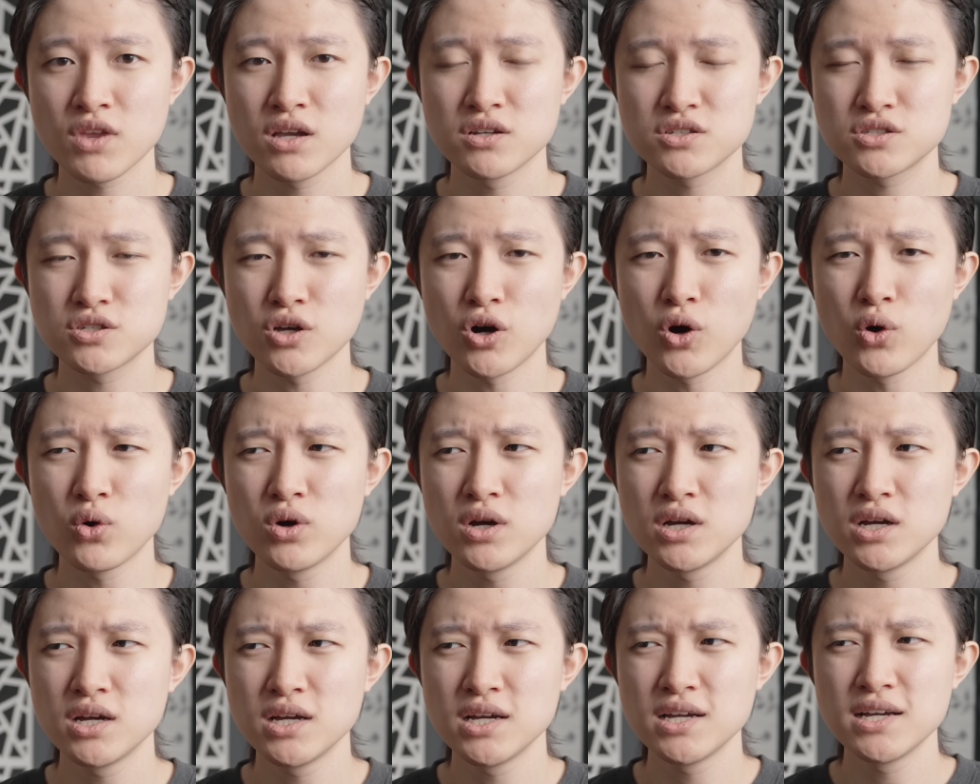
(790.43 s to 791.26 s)

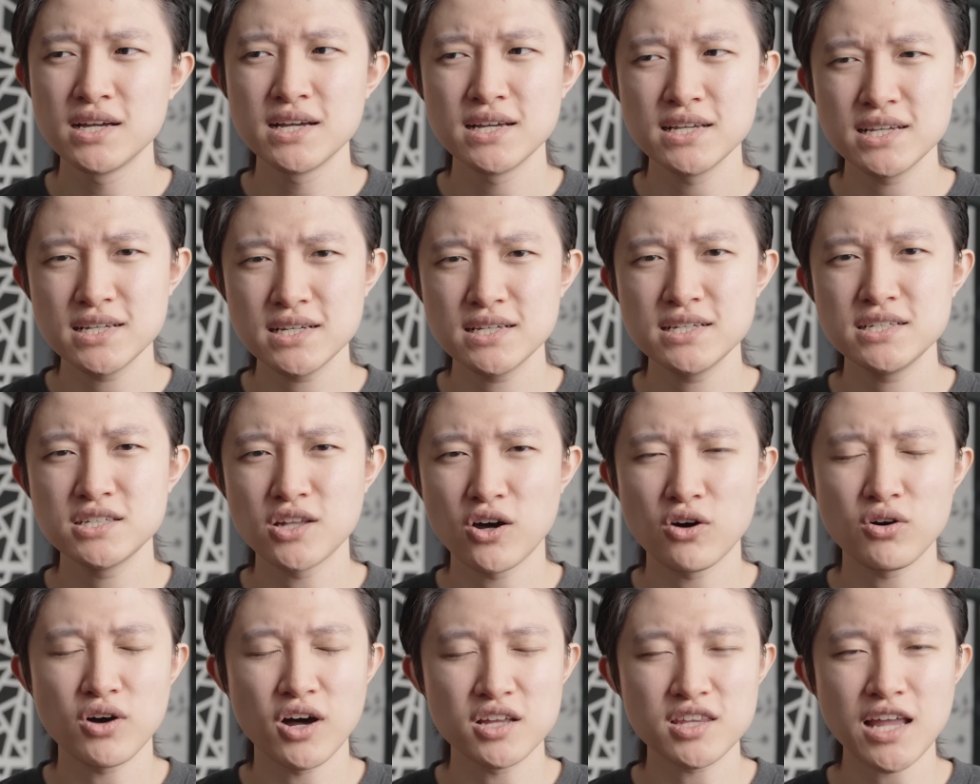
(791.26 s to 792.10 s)
So, you
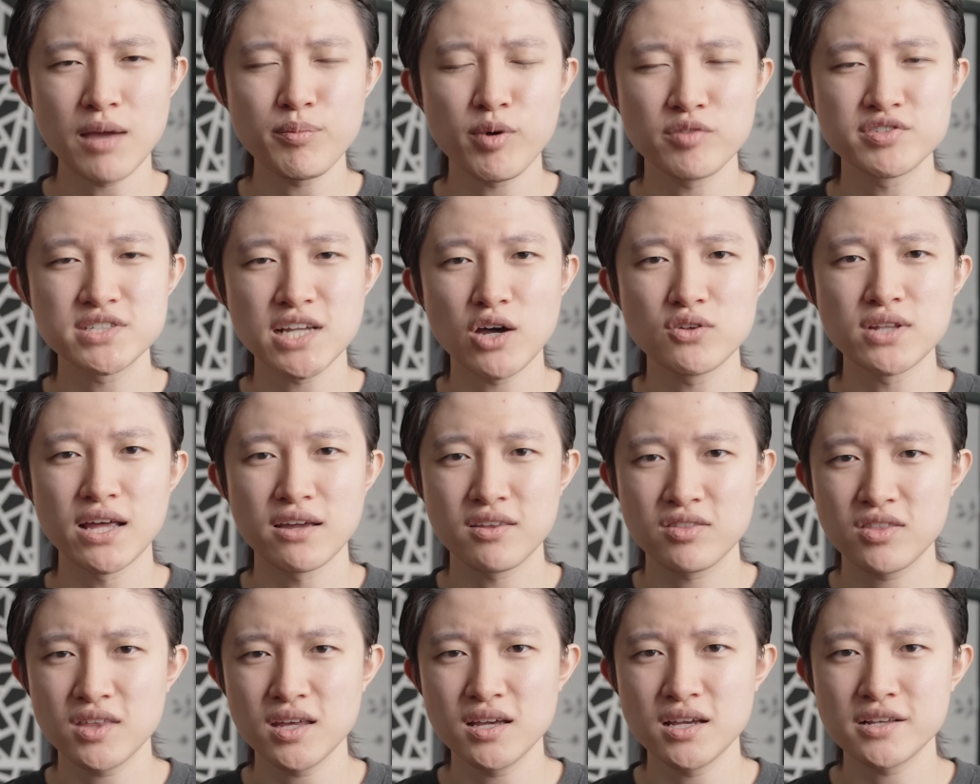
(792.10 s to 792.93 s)
know, a type of sound
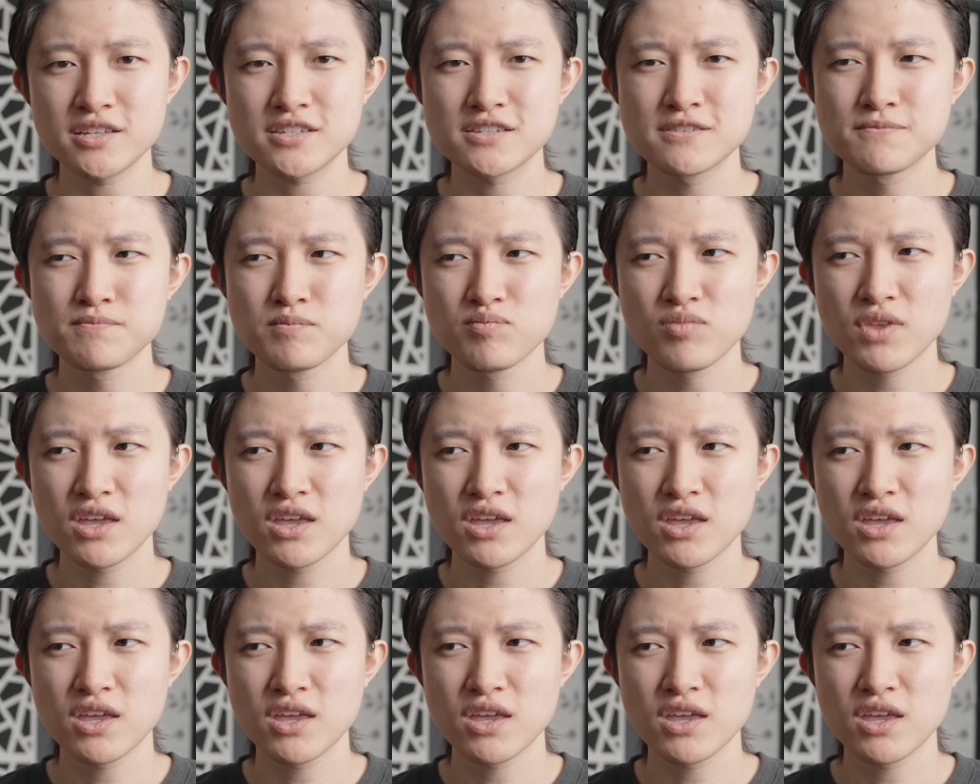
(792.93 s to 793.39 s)
like this,